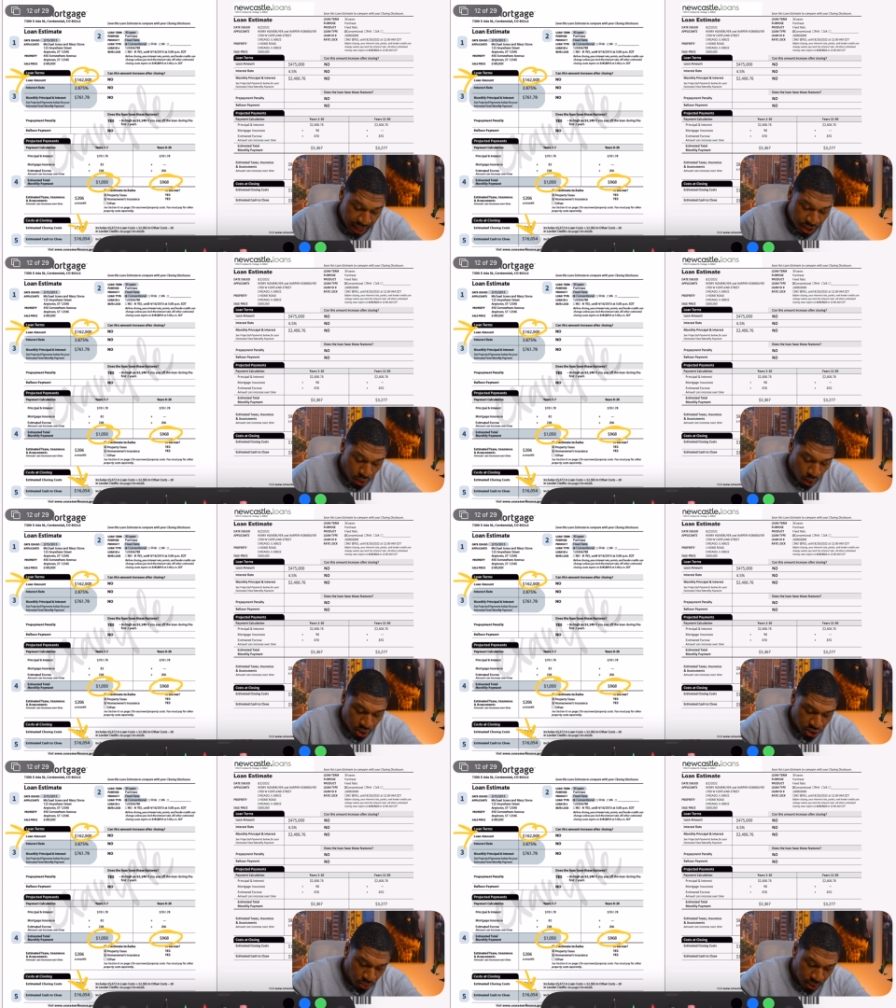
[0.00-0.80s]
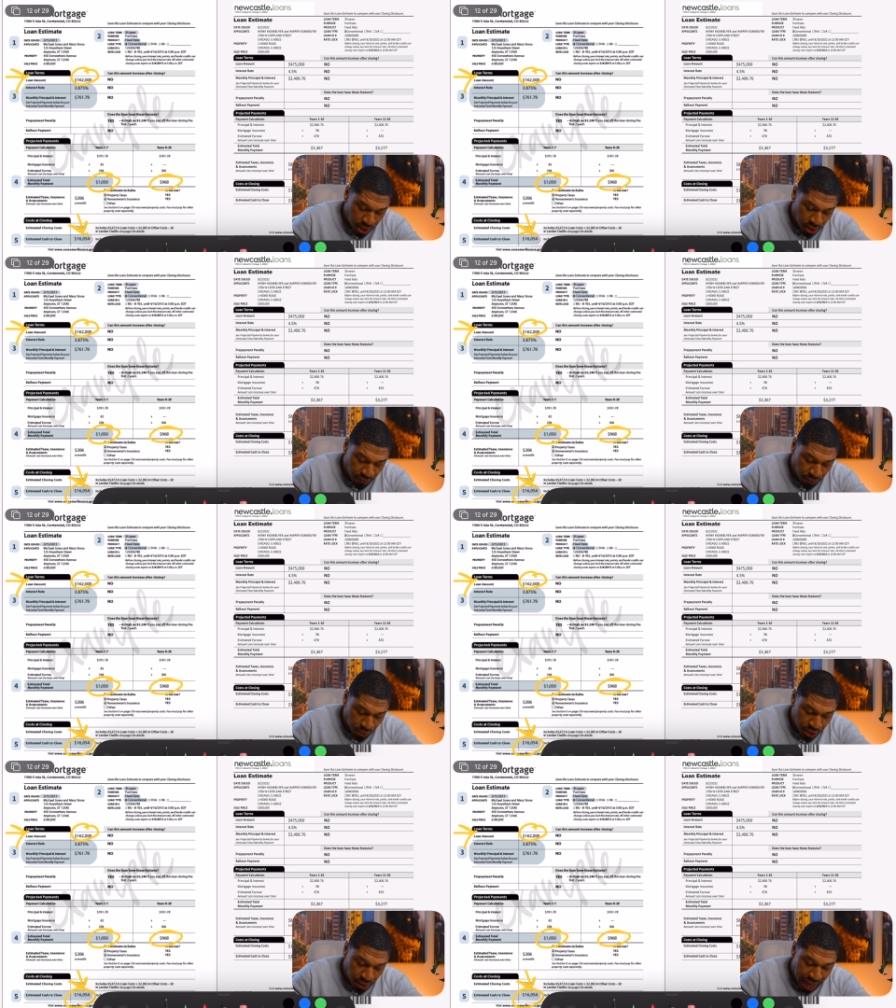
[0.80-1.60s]
You also want to look for
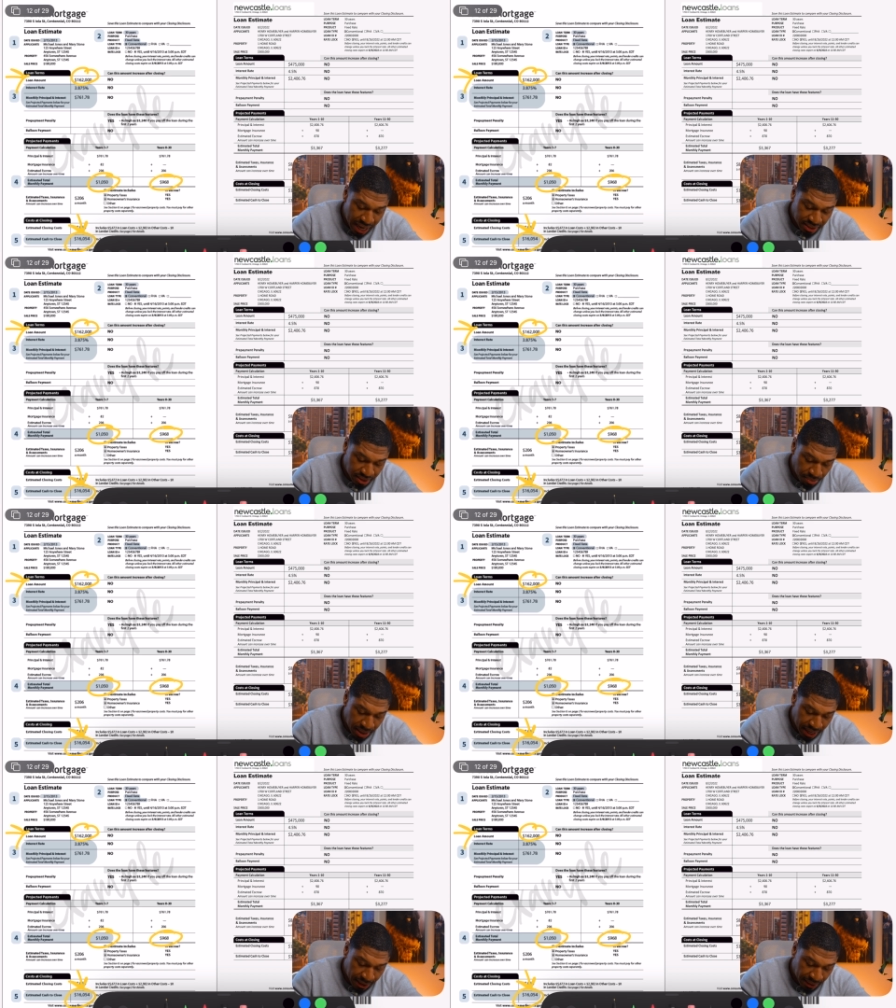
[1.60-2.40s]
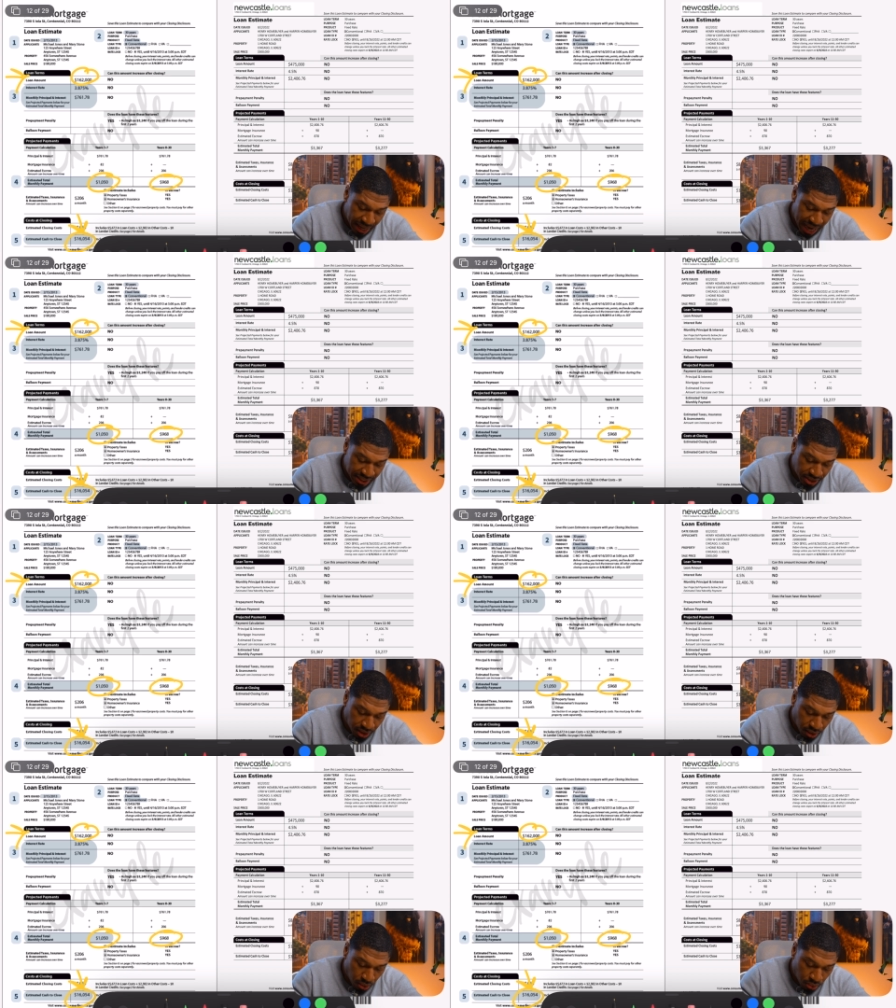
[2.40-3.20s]
your estimated cash to
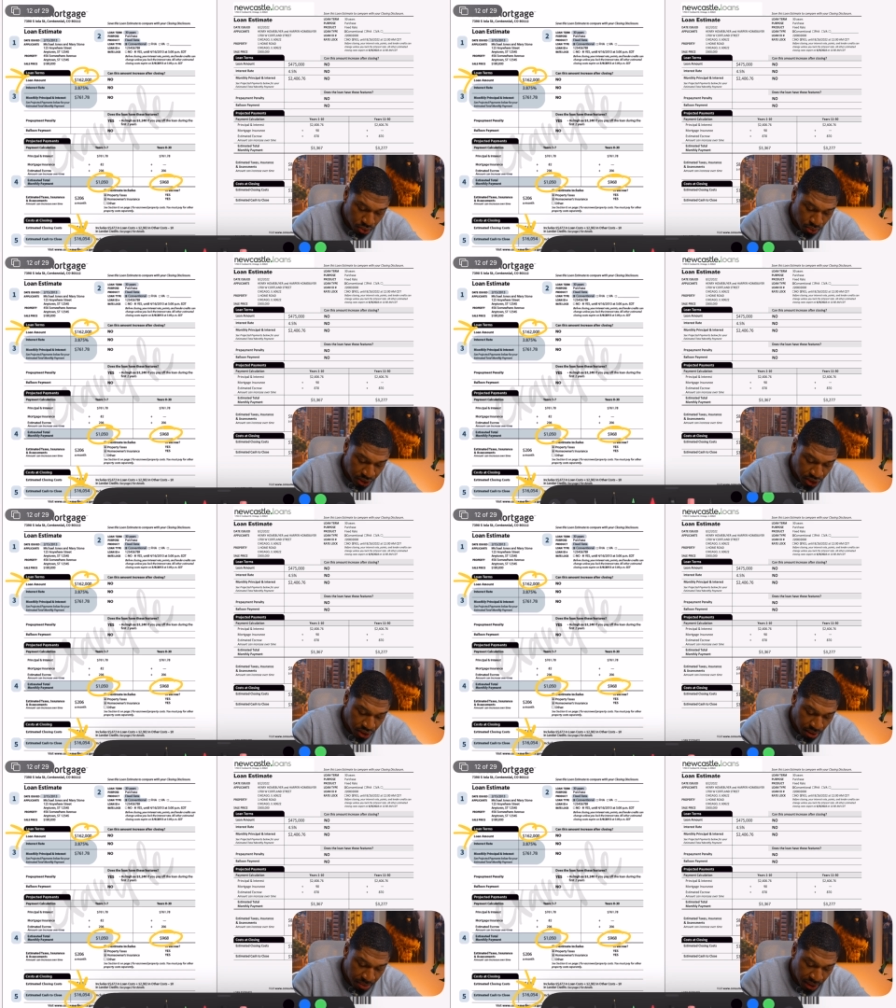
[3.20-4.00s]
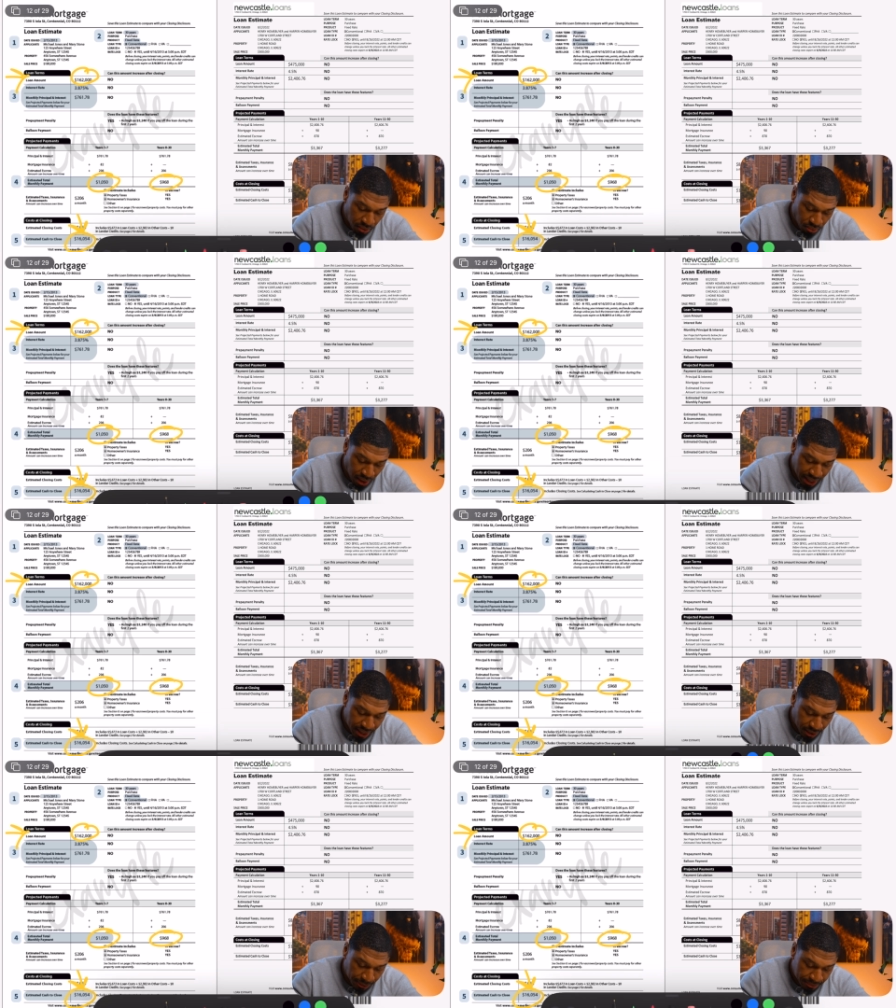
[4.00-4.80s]
close, which is going to be right
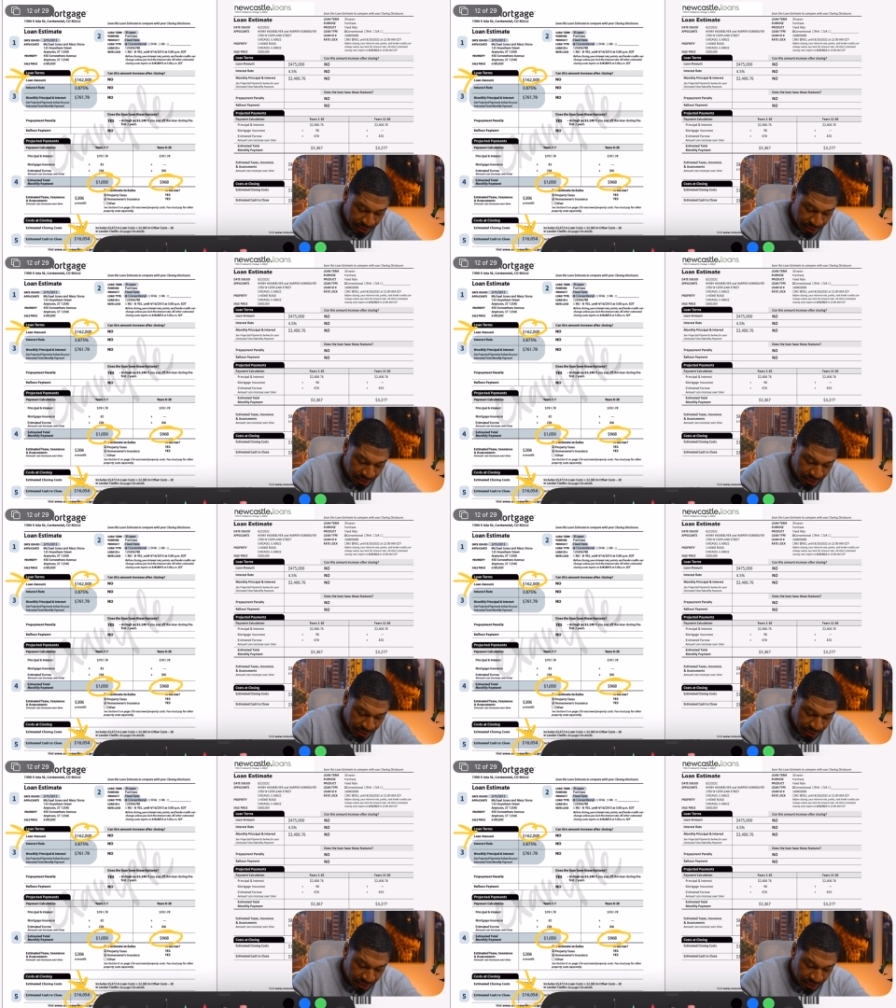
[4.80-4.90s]
here.